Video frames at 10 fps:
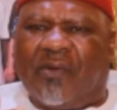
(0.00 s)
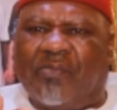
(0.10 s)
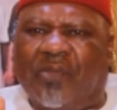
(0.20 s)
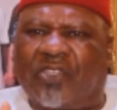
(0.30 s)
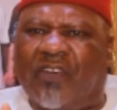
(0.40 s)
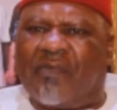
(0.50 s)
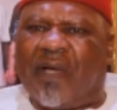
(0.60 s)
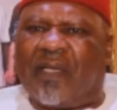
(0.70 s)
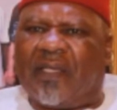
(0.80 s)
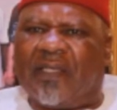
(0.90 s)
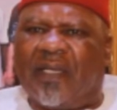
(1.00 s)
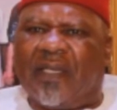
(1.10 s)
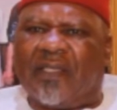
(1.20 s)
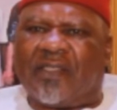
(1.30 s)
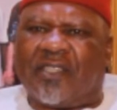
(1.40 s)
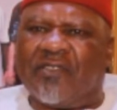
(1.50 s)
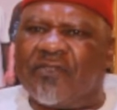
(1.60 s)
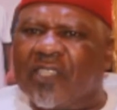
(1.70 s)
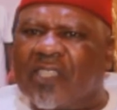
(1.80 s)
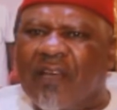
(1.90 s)
most of my
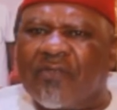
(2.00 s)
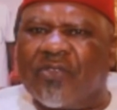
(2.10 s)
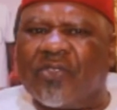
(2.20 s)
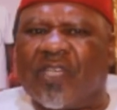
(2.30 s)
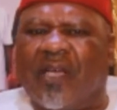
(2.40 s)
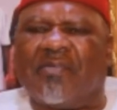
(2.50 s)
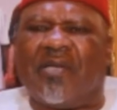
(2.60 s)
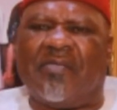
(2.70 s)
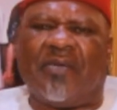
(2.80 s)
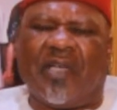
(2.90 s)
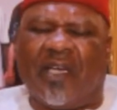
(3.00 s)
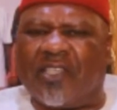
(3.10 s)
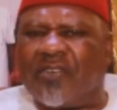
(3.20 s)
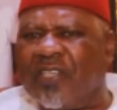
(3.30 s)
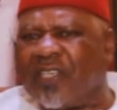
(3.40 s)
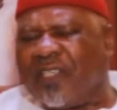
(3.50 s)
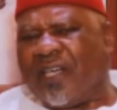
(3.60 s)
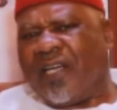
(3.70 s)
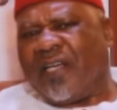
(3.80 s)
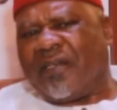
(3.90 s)
TV interviews and maybe electronic
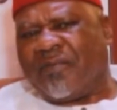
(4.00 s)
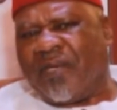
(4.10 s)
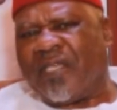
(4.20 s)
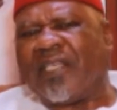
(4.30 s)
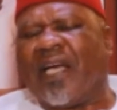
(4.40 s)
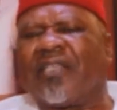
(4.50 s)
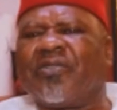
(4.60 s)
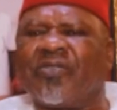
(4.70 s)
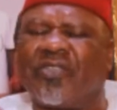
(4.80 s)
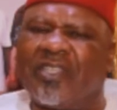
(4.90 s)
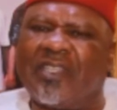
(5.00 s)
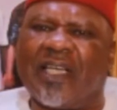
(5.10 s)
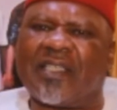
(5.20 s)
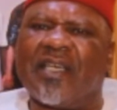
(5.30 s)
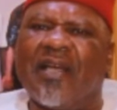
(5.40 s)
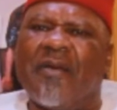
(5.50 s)
media, you see that